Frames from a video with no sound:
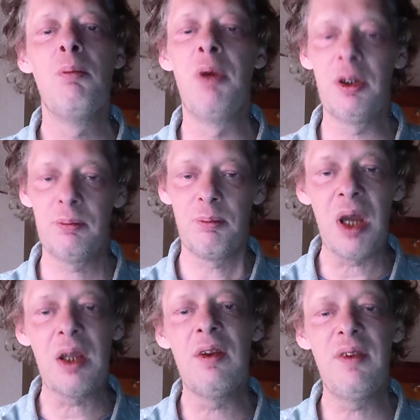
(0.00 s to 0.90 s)
But
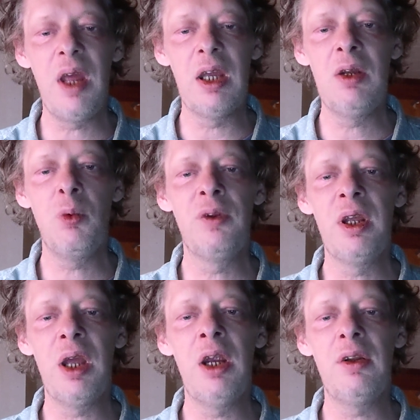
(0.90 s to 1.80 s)
back in the day, when
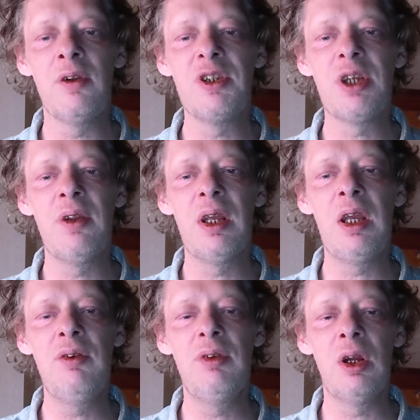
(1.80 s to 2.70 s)
they aired on a Sunday
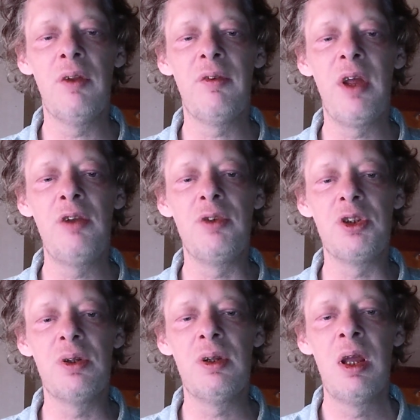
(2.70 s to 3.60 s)
evening on
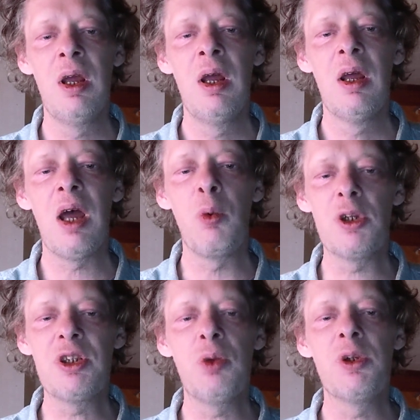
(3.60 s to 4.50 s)
television, I
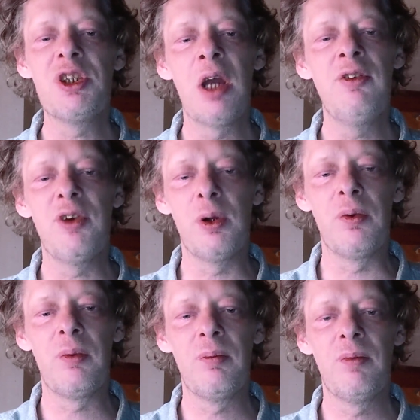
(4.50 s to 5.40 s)
watched it with Seinfeld.